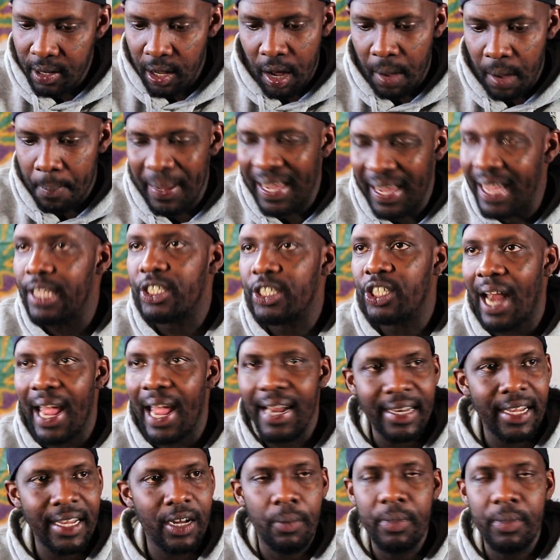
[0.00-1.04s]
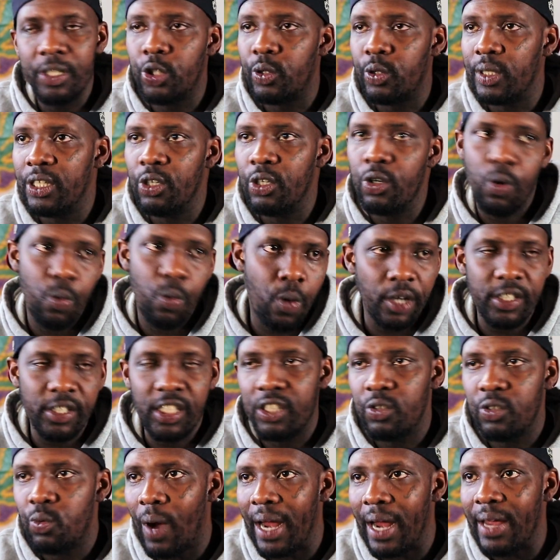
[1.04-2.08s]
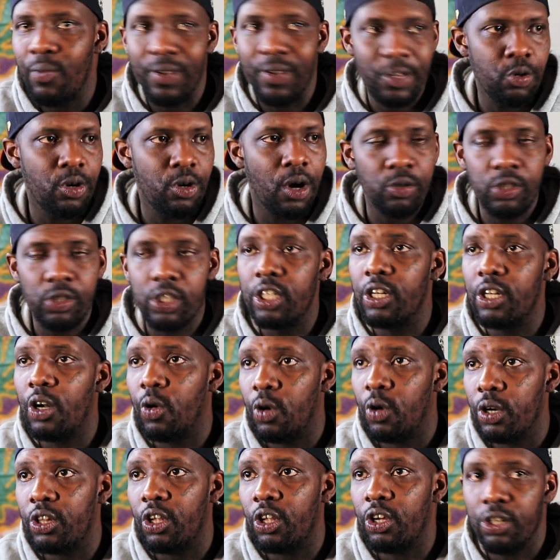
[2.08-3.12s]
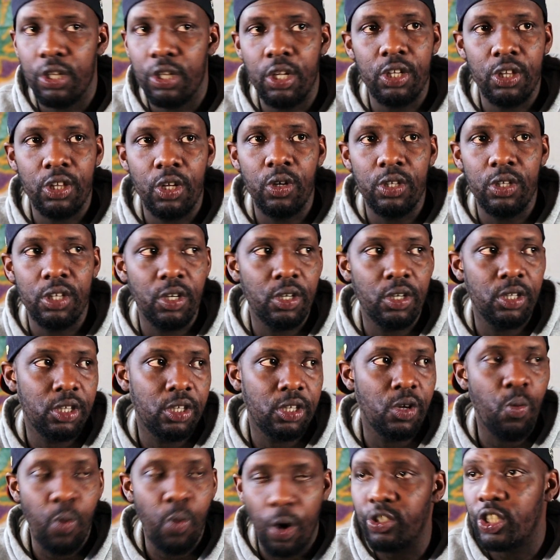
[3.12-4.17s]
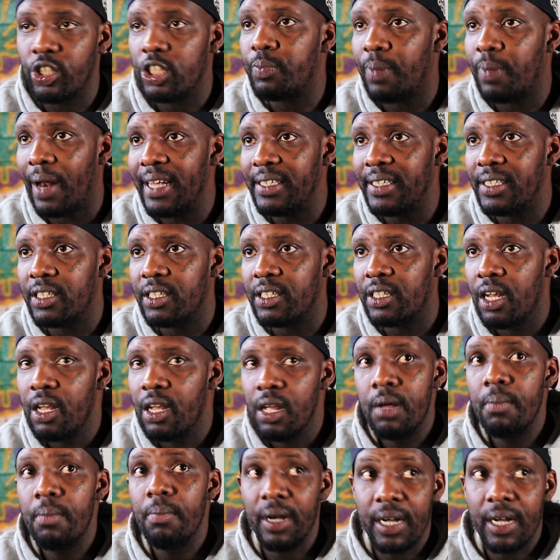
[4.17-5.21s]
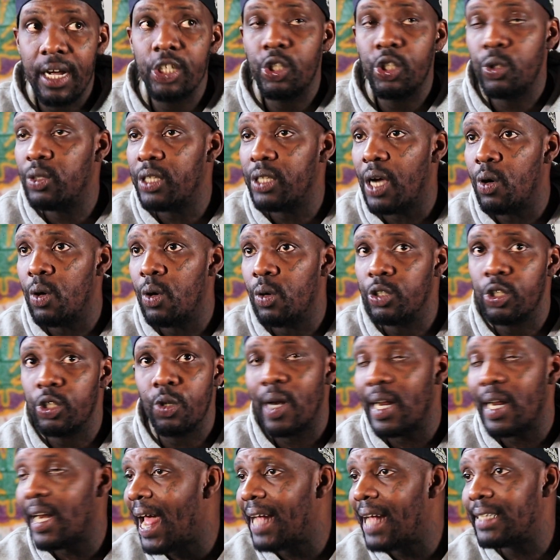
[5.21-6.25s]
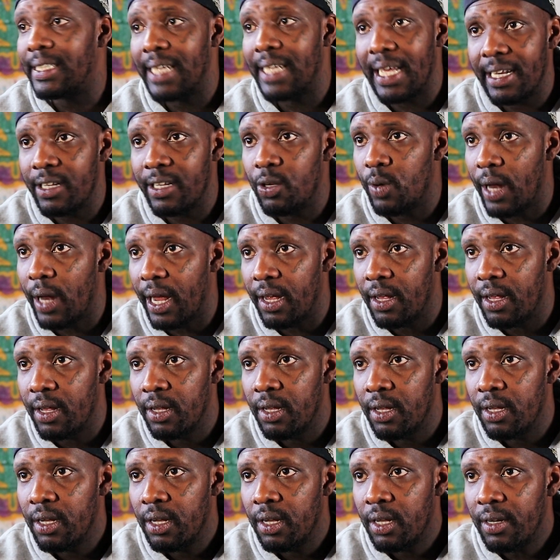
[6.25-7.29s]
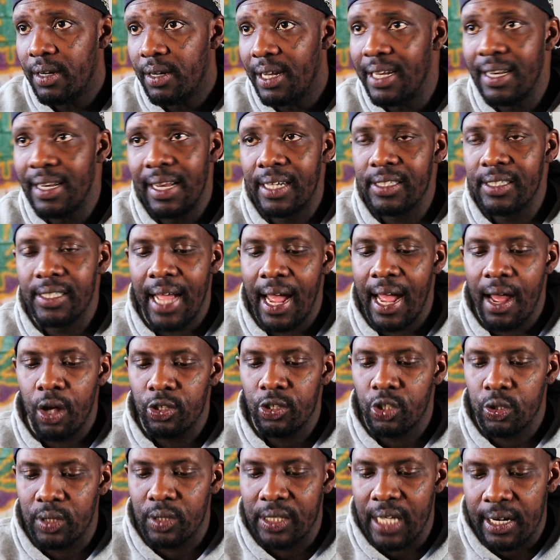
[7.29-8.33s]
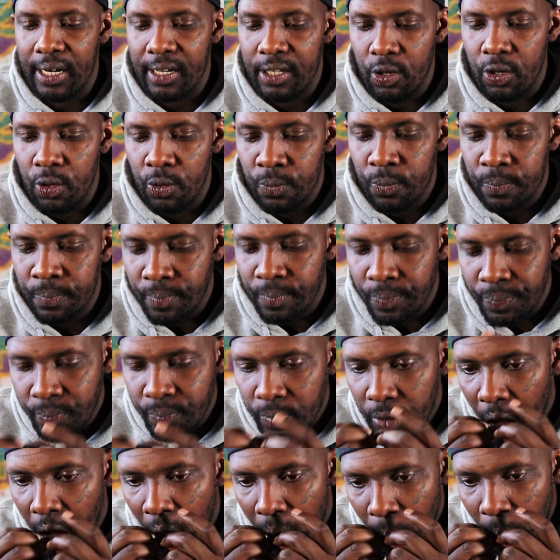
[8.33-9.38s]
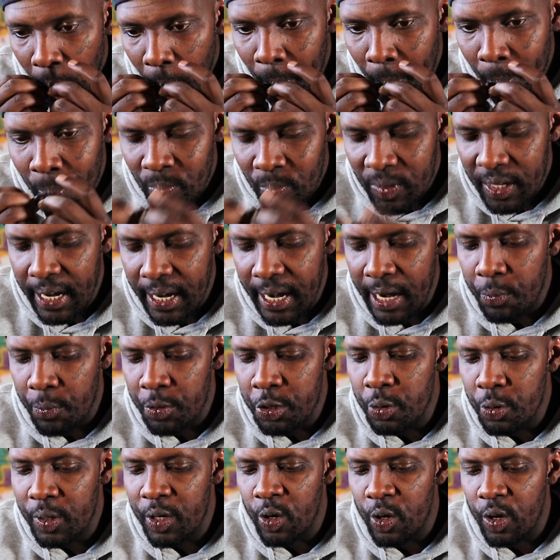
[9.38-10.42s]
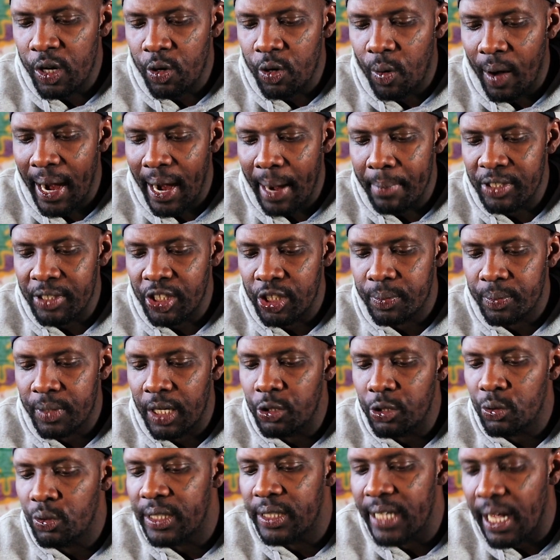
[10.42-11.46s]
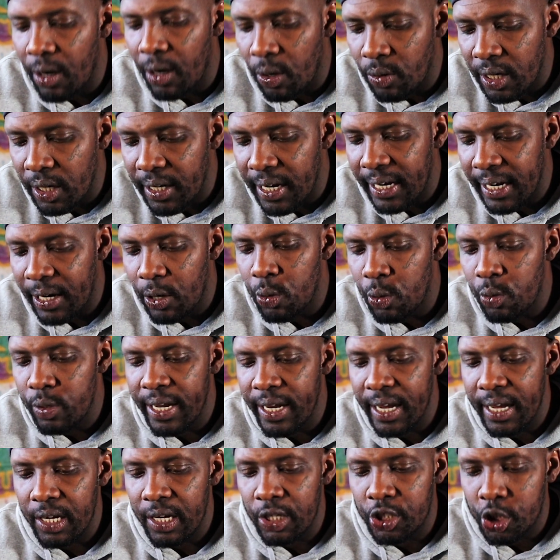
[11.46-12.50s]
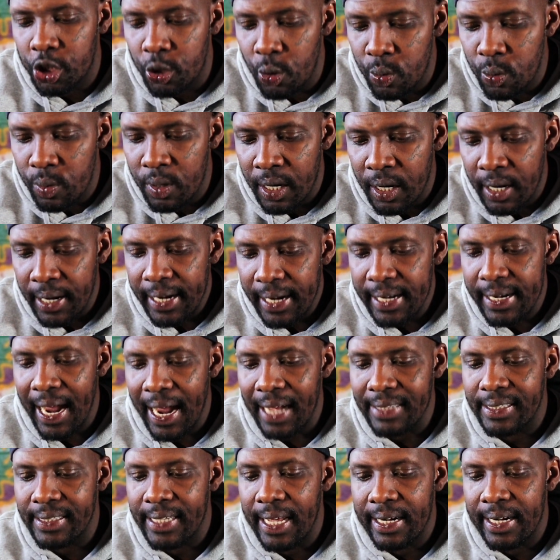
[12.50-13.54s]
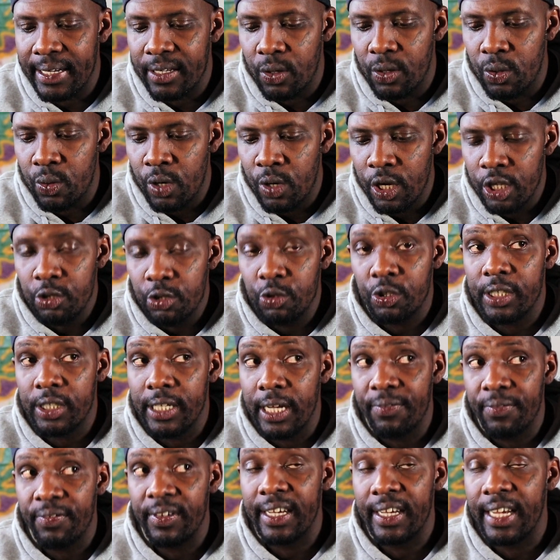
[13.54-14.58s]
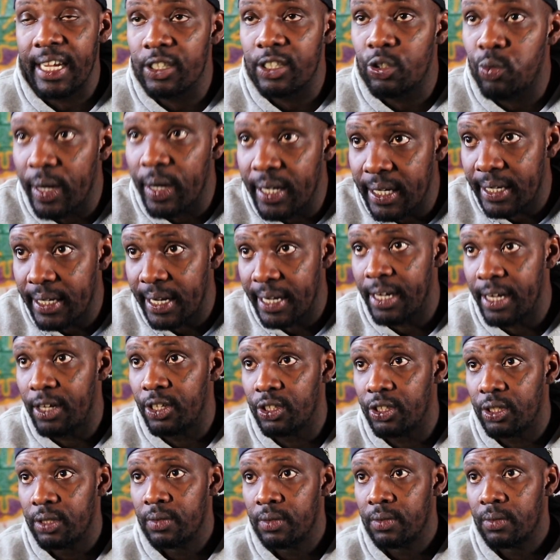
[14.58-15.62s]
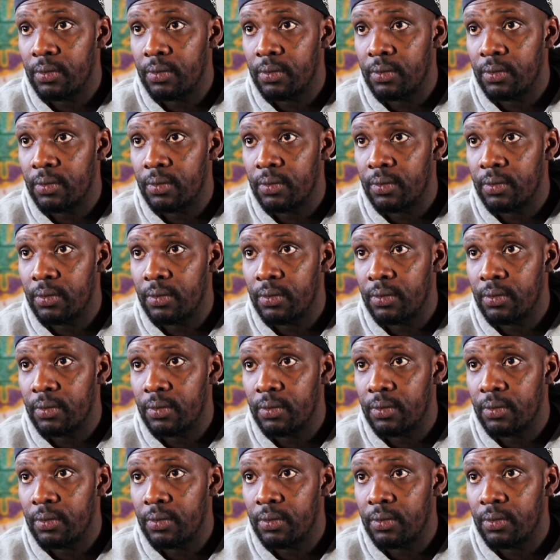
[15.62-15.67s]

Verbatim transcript: a bitch. Like, niggas gonna be treating you the worstest way when you go to the the, the, the, the, the worstest places because you told. So they're not telling you that. These niggas not also telling you, yeah, when you do a crime and just because you tell on the nigga who did the shooting, he not telling you you still finna get twenty years.